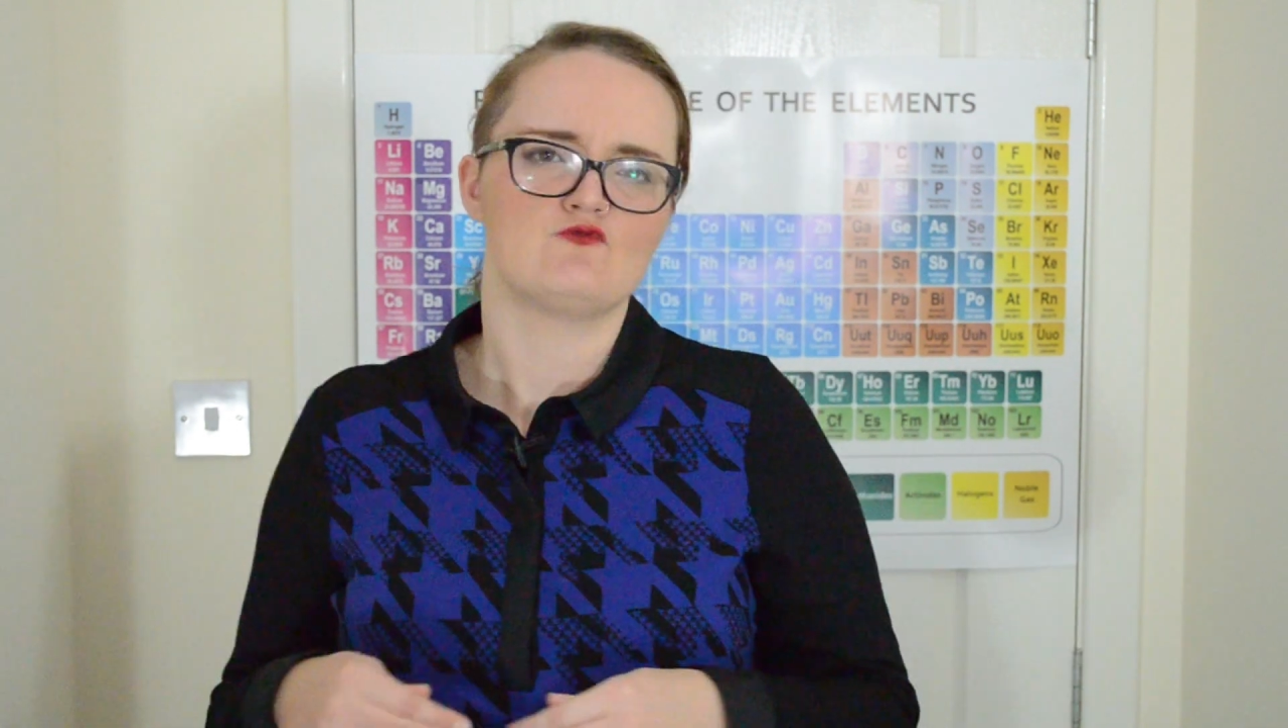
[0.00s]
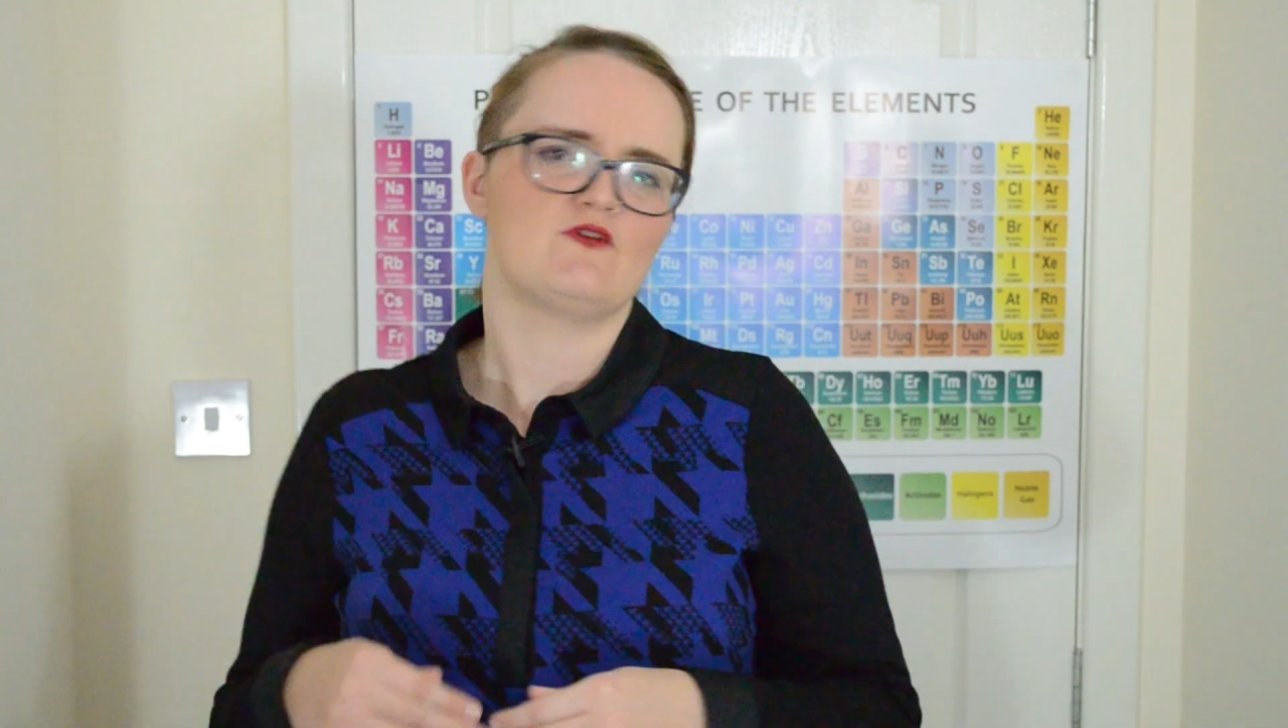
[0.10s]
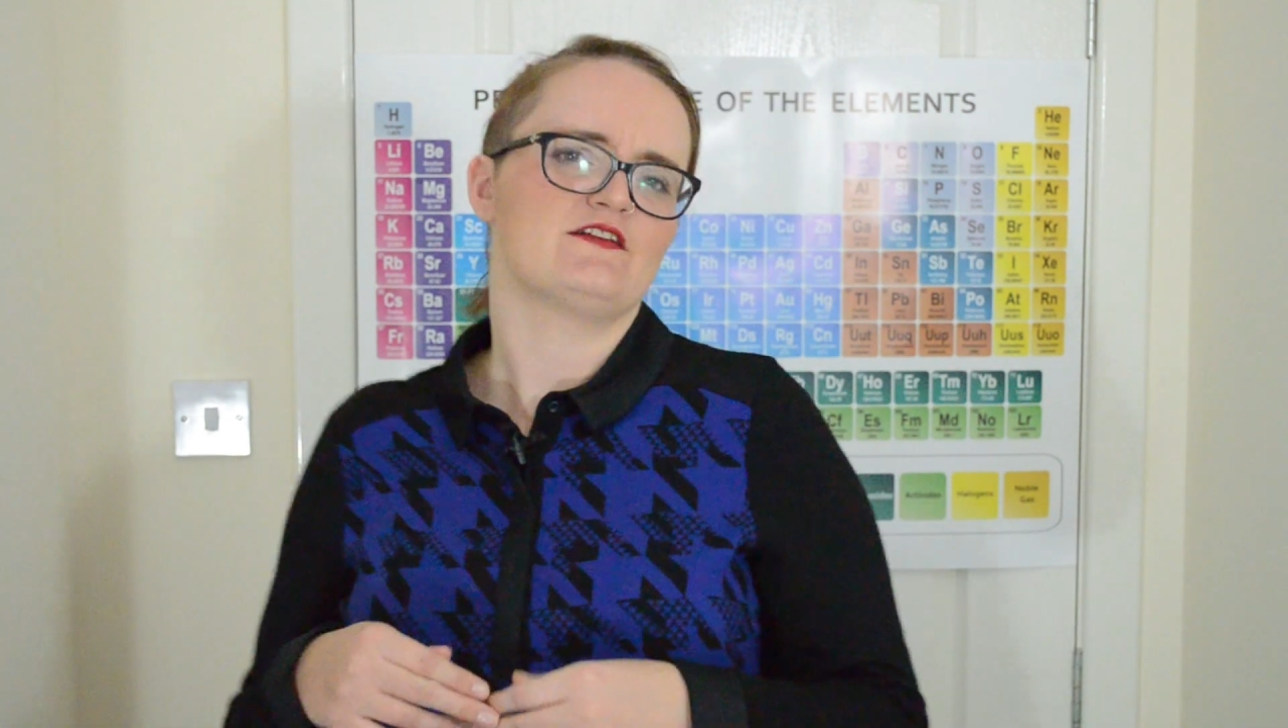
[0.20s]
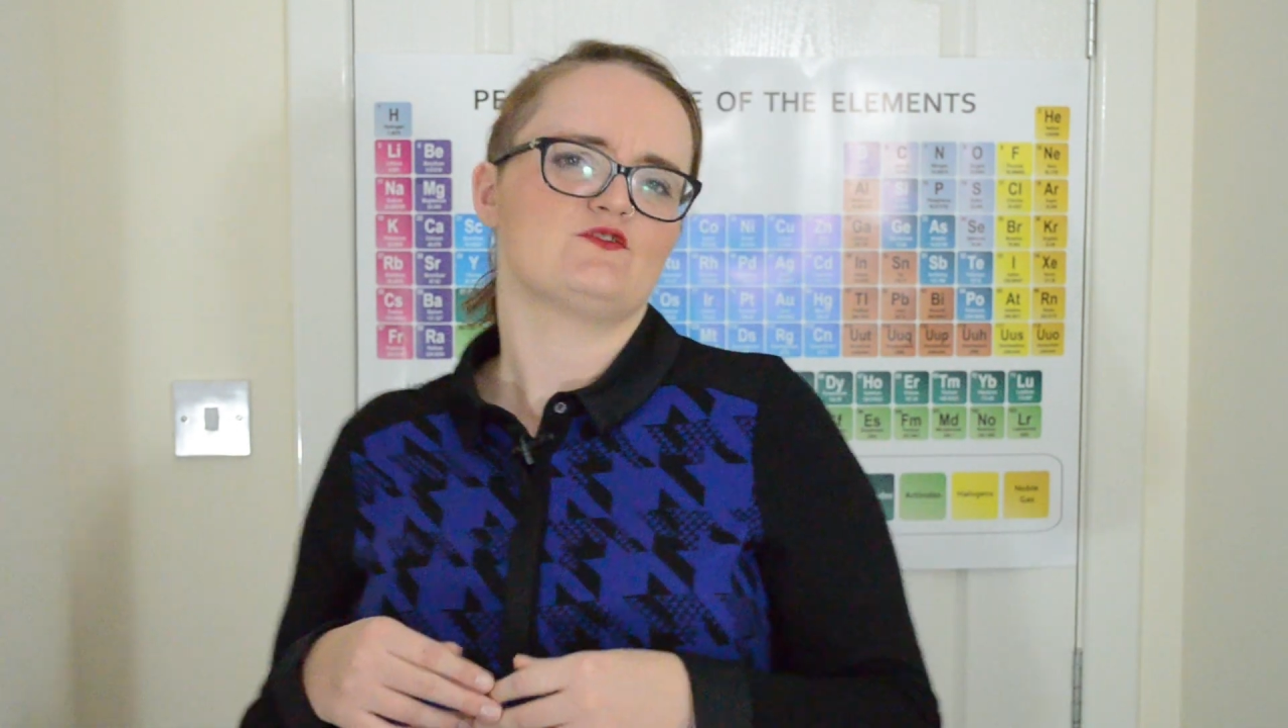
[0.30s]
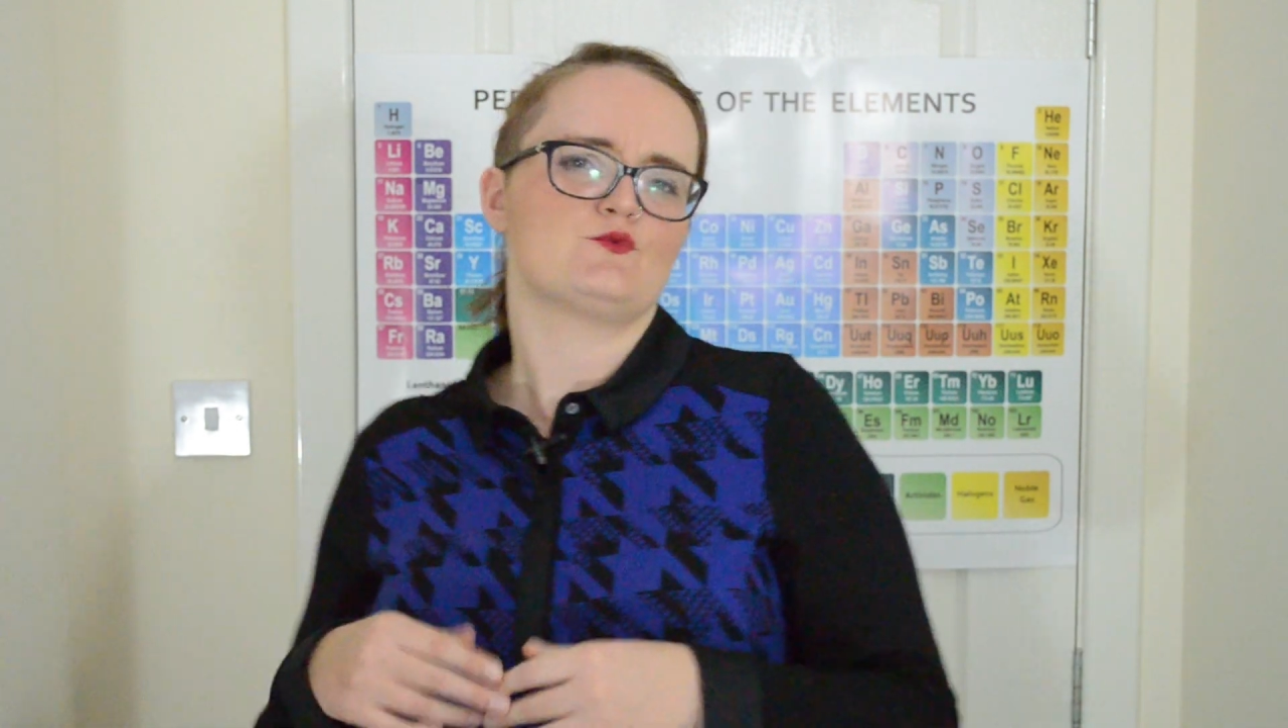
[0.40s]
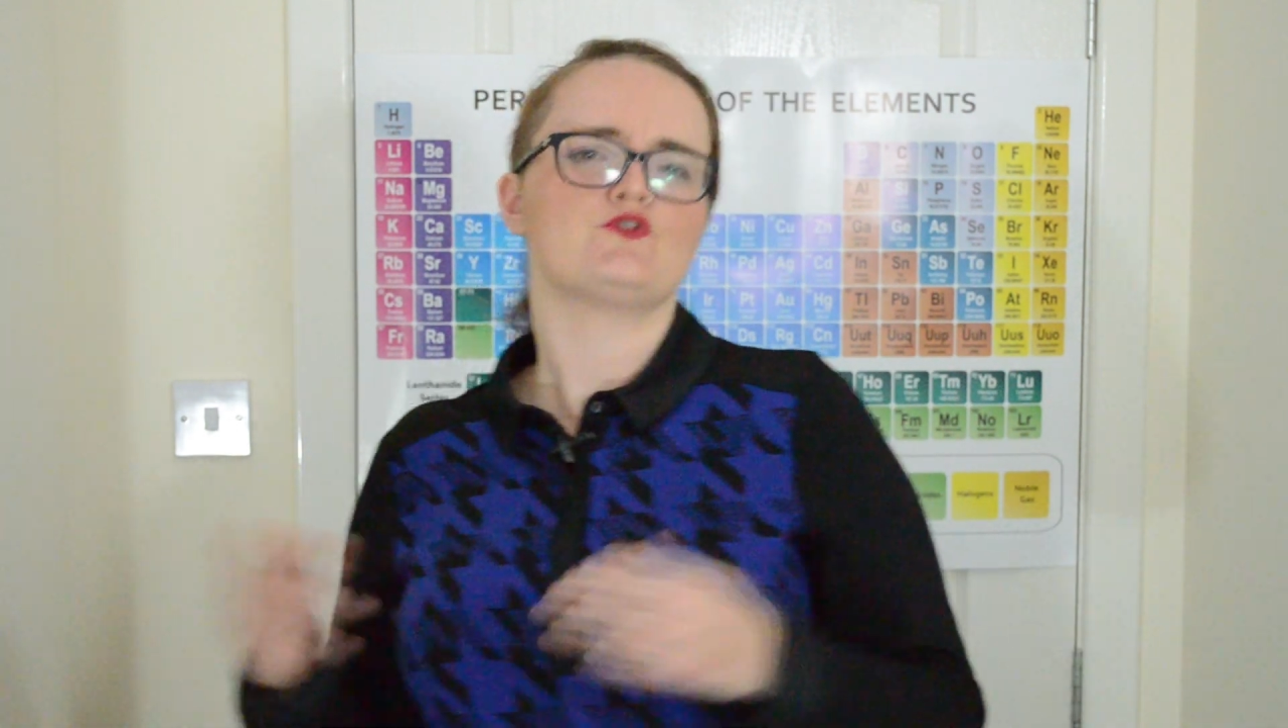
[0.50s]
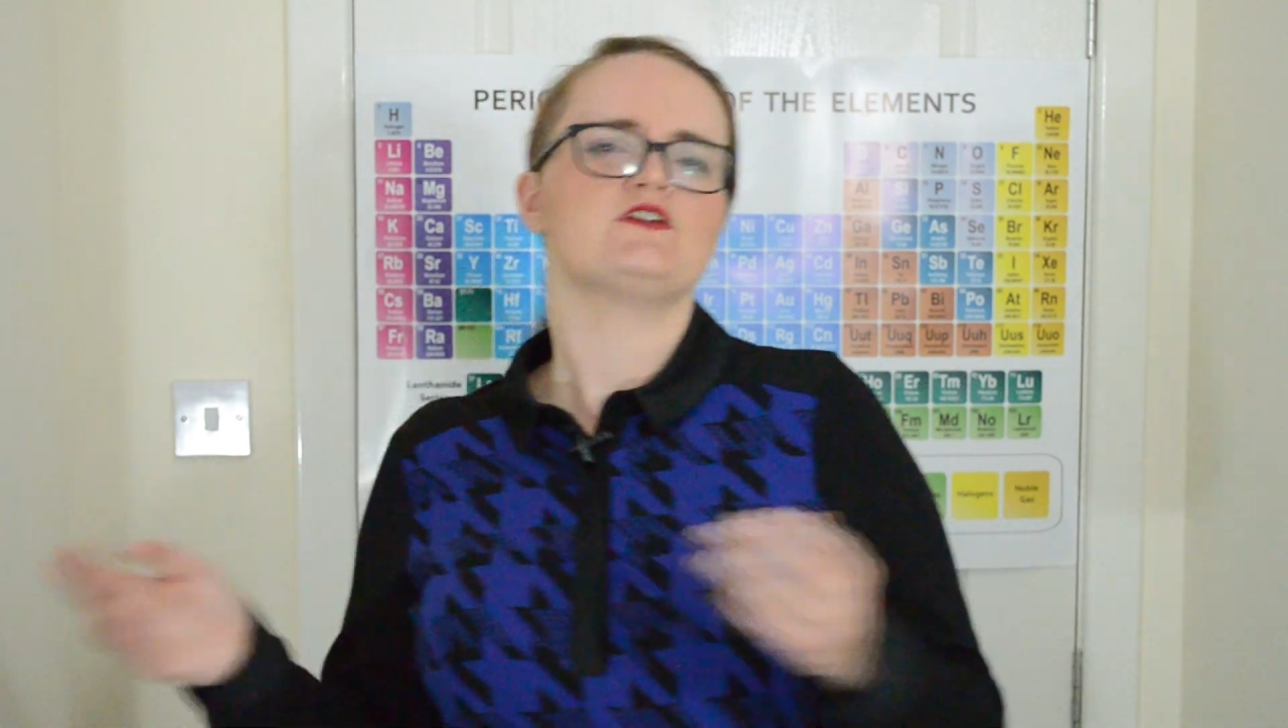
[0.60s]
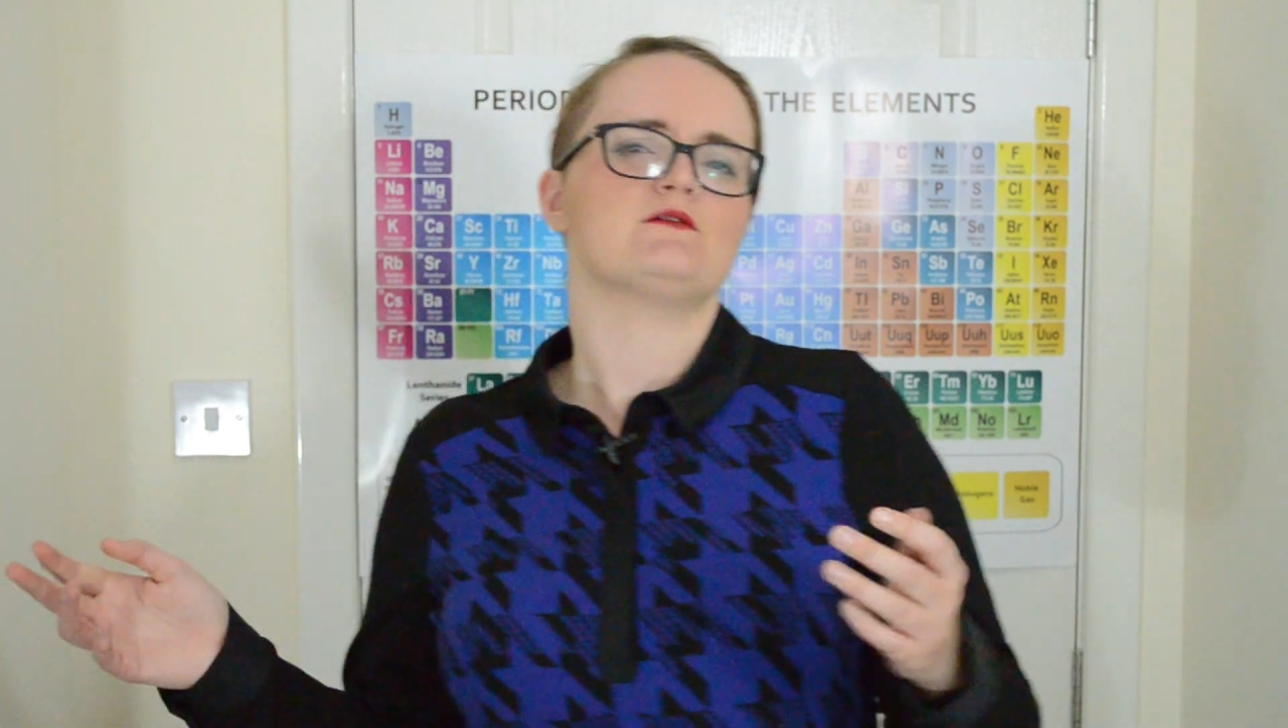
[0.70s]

Right, so we're good